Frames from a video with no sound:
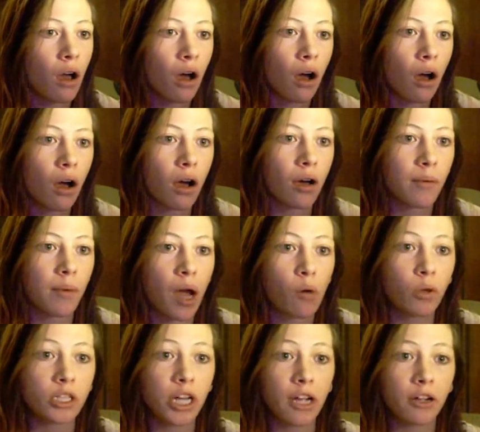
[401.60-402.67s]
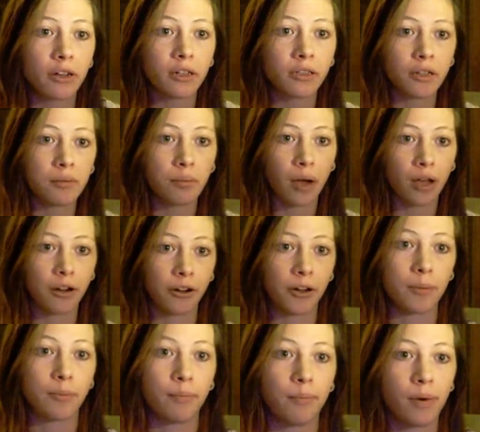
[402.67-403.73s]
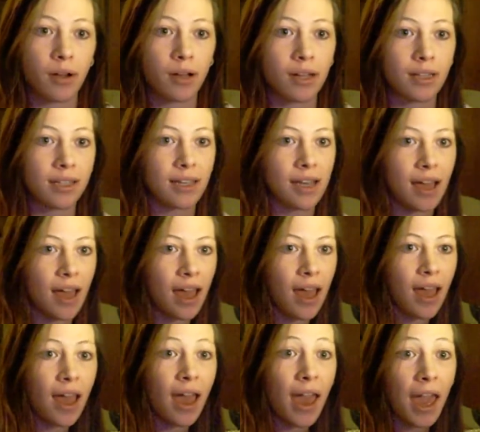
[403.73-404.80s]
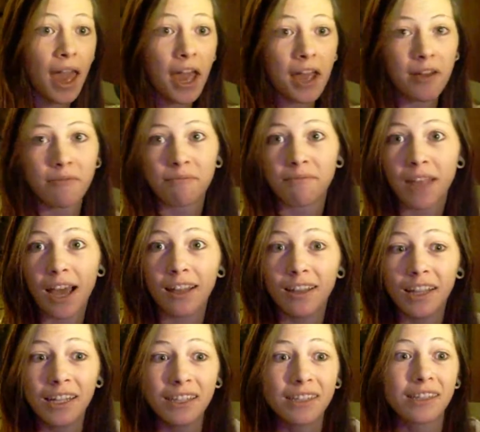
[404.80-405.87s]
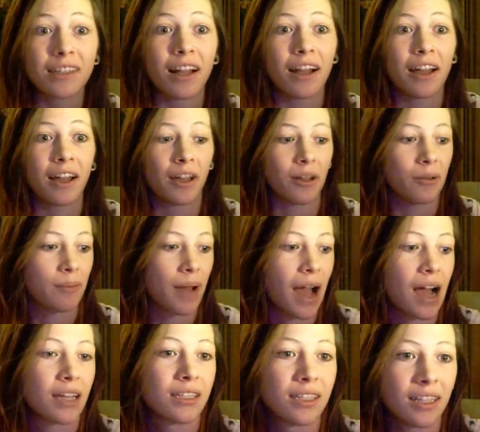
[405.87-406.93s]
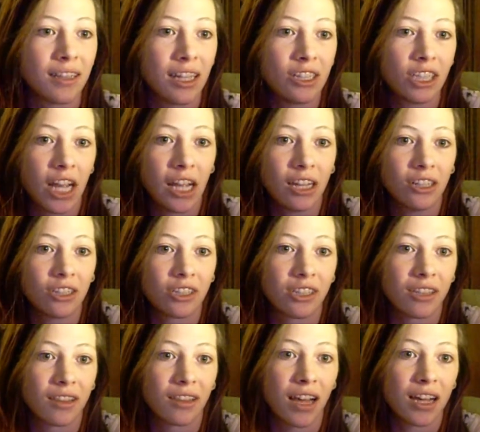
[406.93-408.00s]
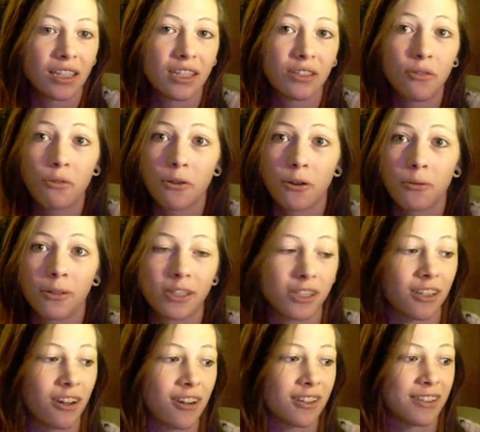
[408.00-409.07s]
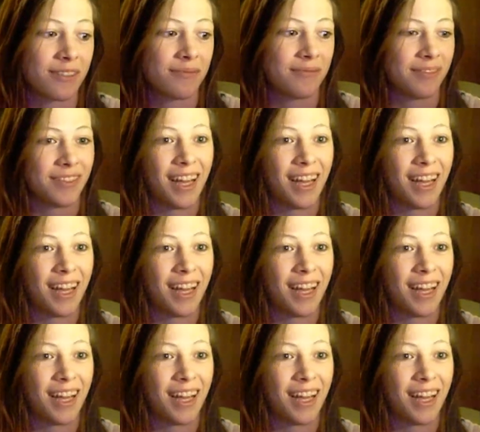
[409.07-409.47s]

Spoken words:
I wish I could have done better, but hey, at least I passed and they changed that score, which is awesome.